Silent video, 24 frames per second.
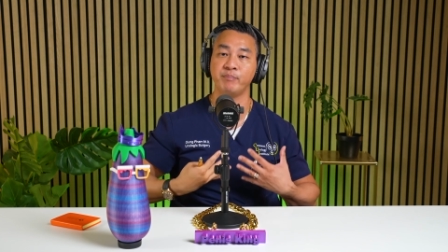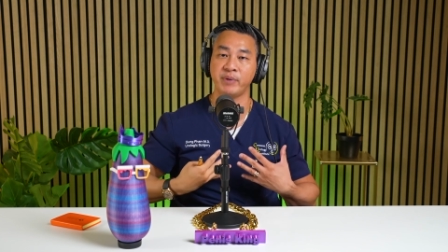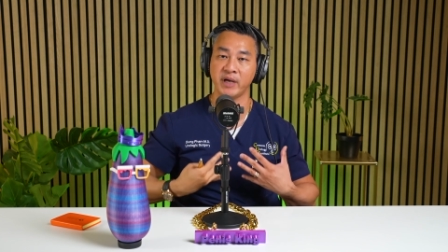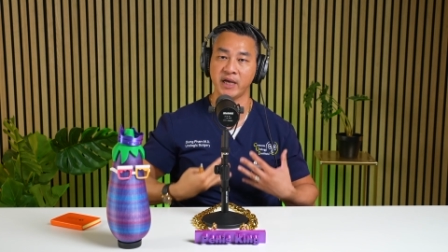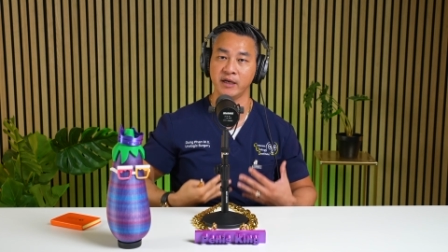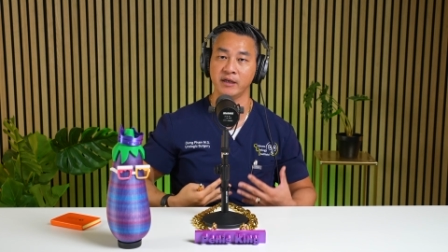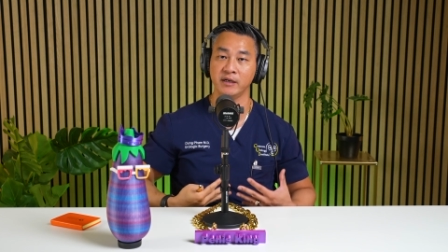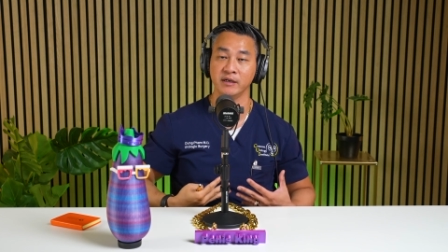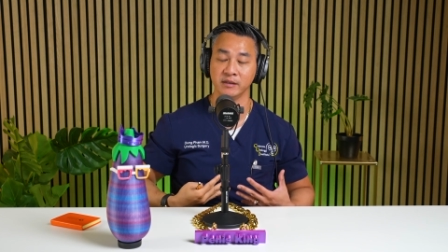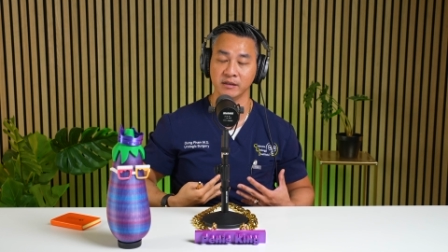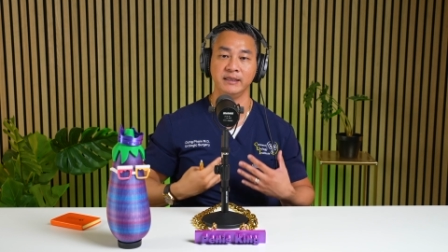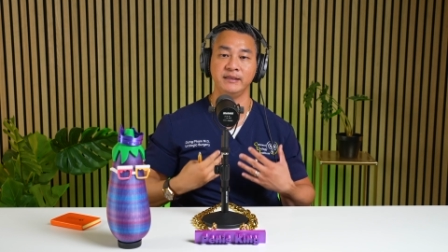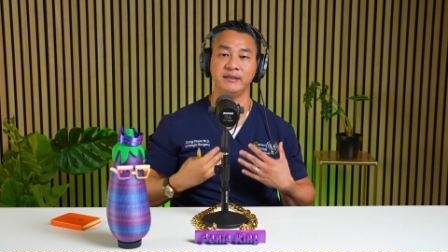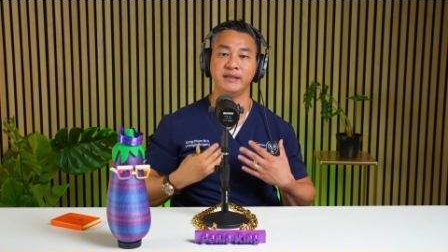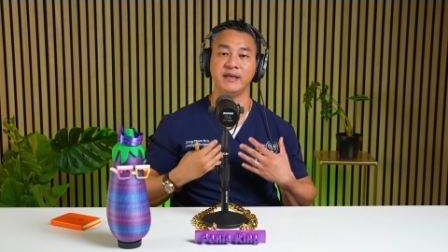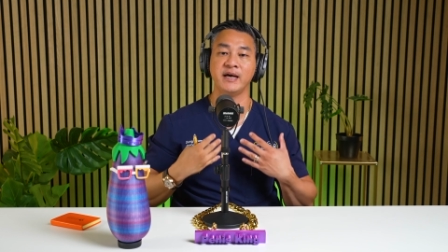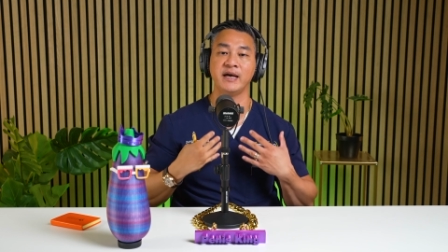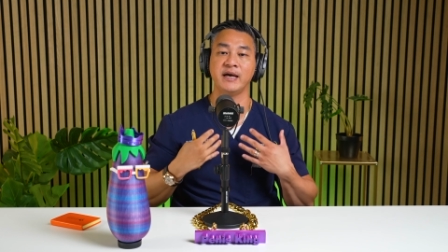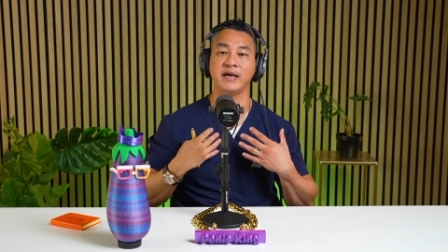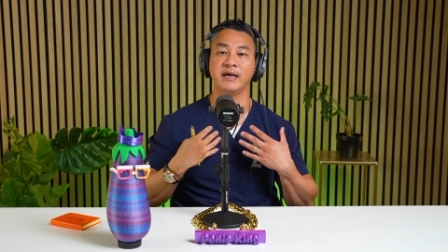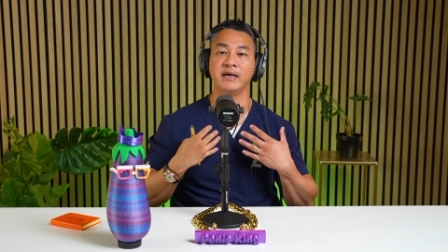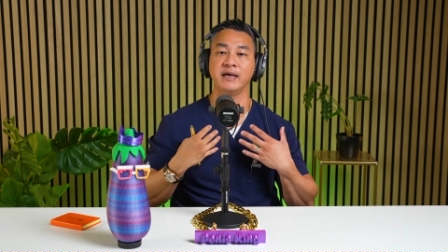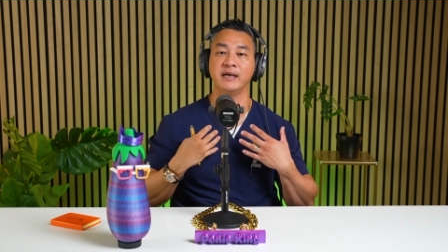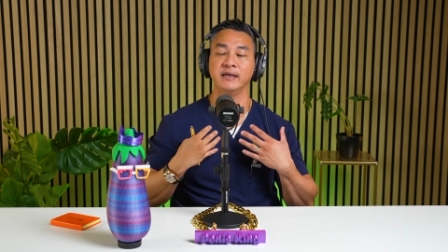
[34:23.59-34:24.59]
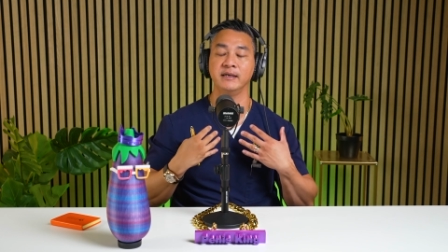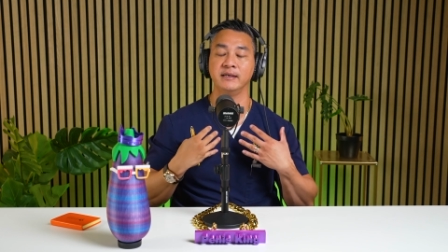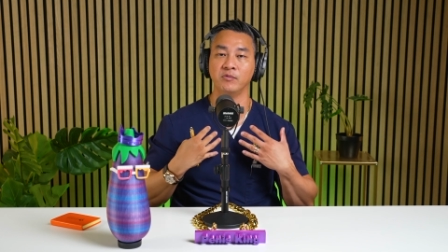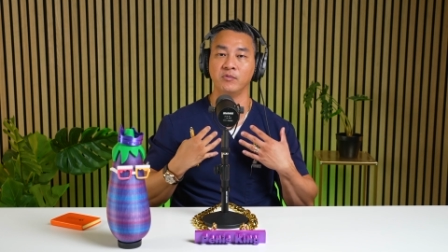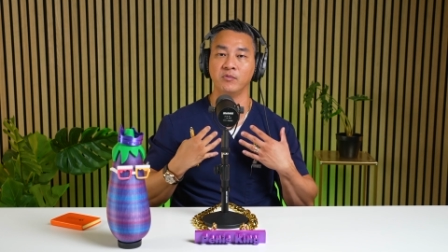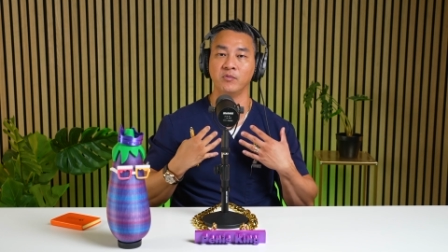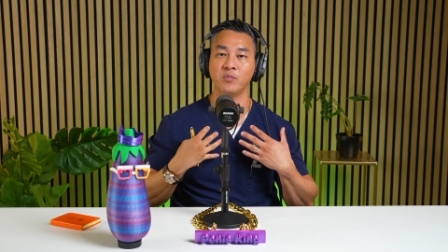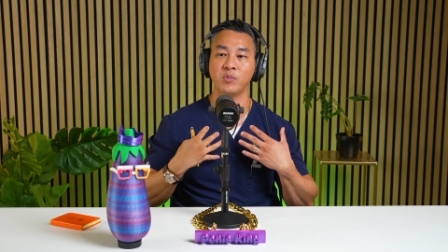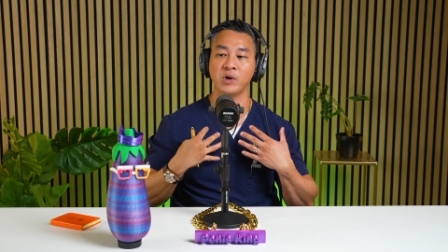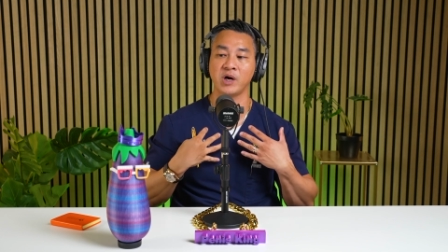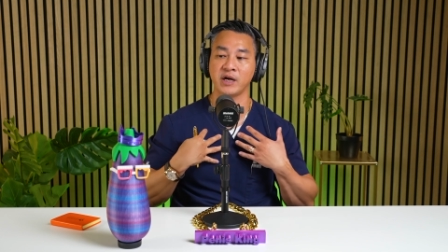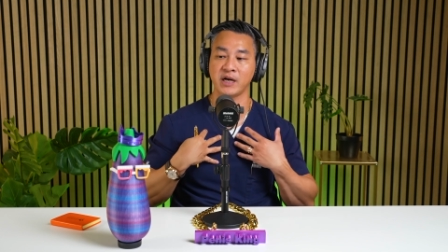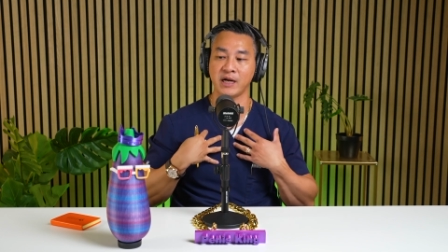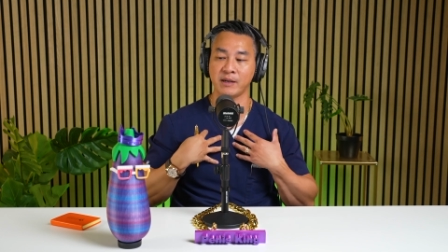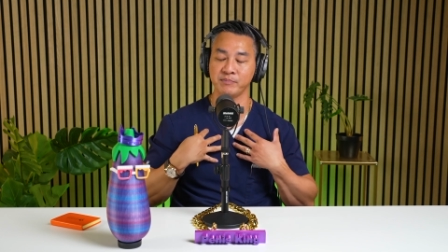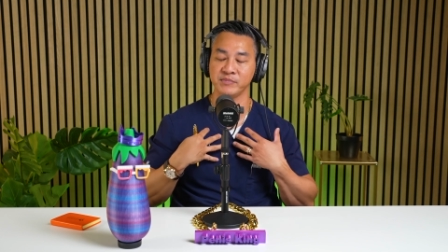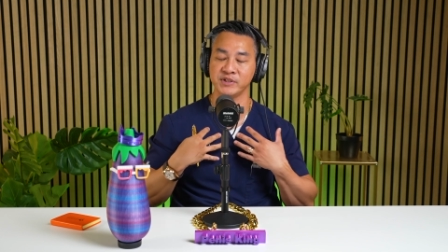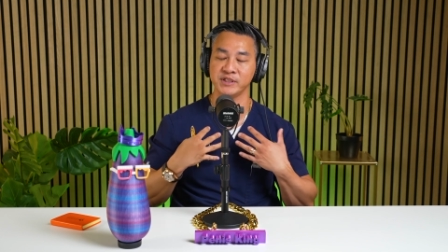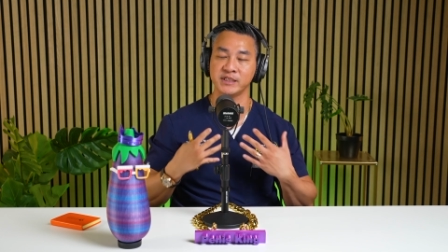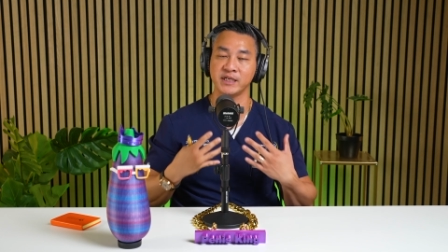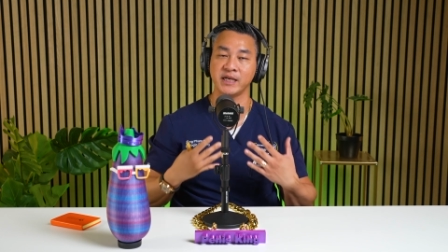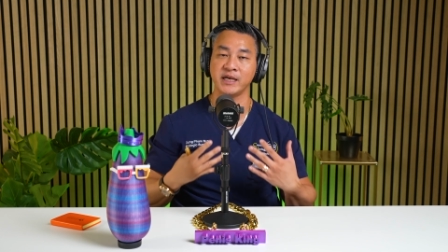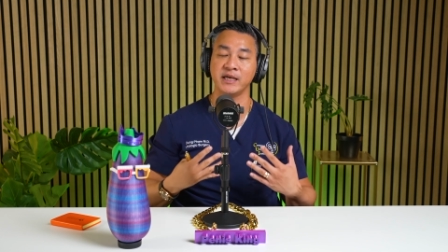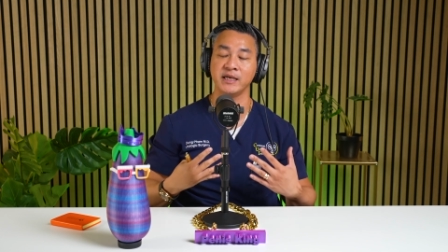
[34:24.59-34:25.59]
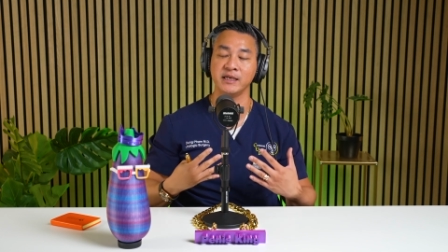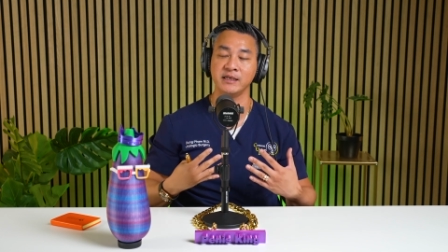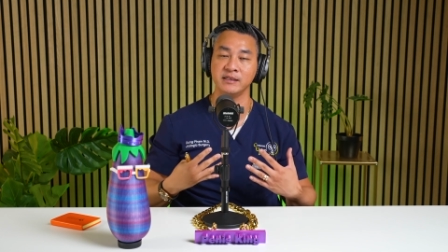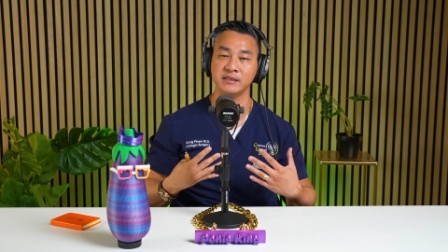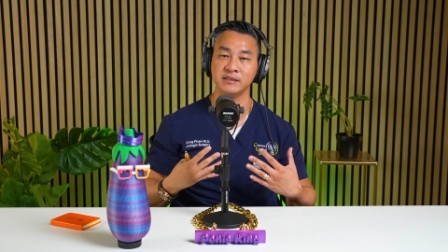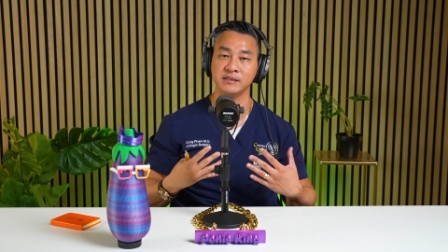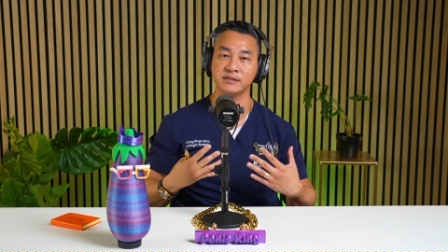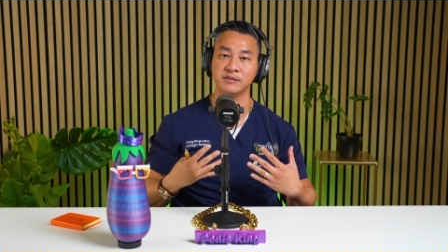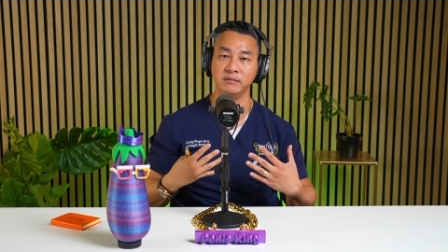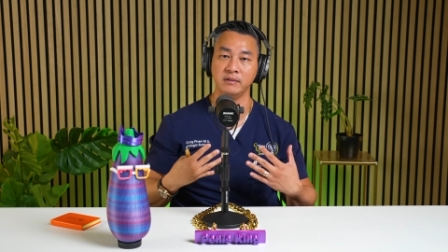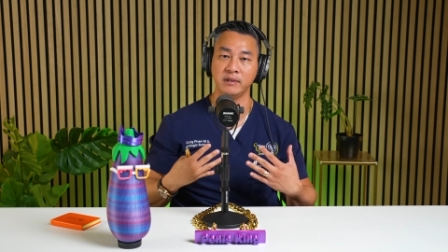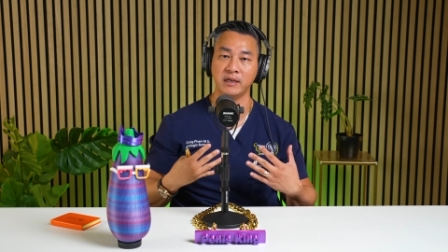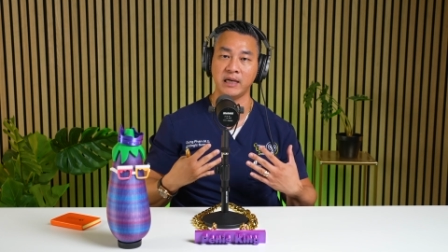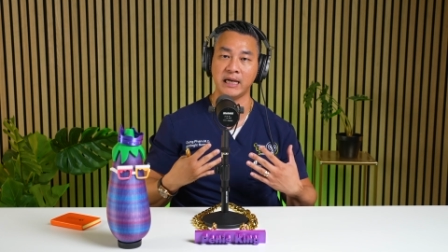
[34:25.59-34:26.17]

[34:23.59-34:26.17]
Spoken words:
better that what I'm saying is